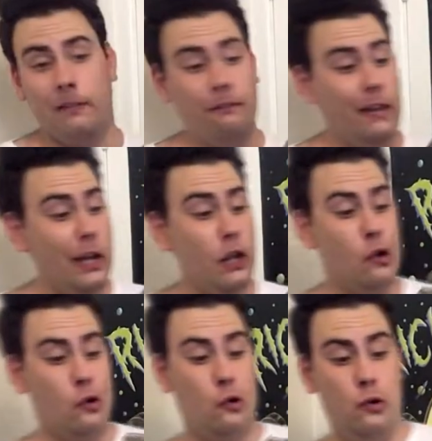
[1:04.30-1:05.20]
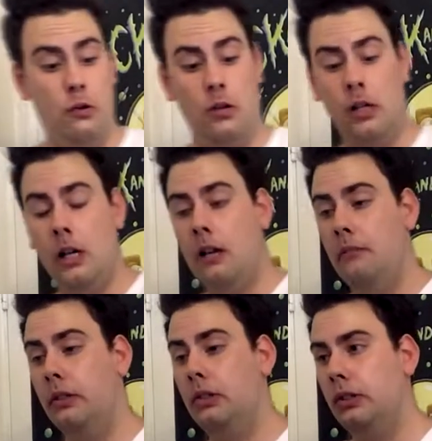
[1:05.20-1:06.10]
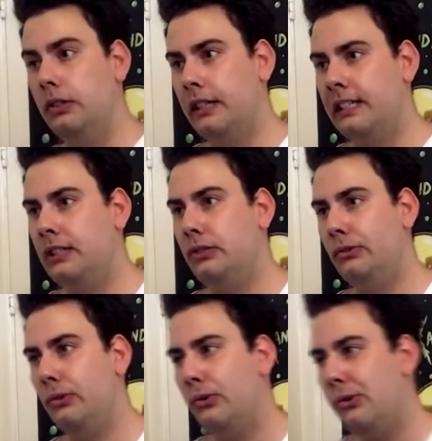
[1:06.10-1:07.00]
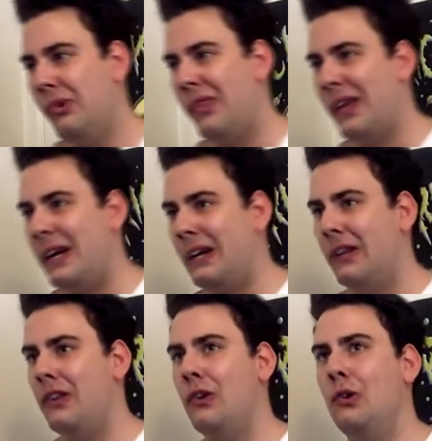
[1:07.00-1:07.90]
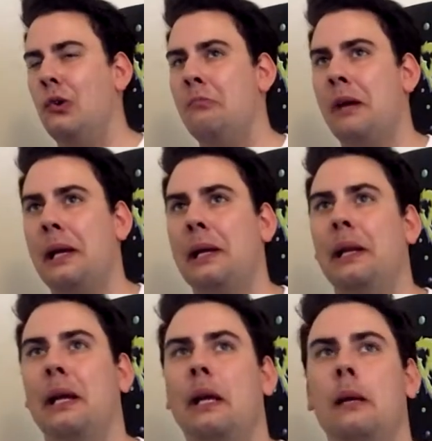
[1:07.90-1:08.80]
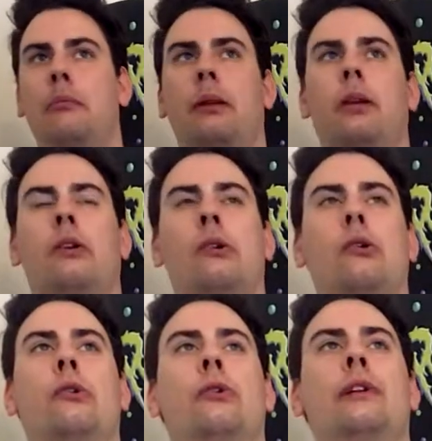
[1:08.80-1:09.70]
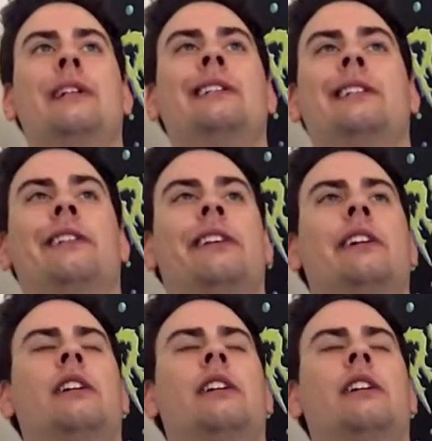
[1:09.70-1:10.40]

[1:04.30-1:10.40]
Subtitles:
a video, because I saw that you made a video in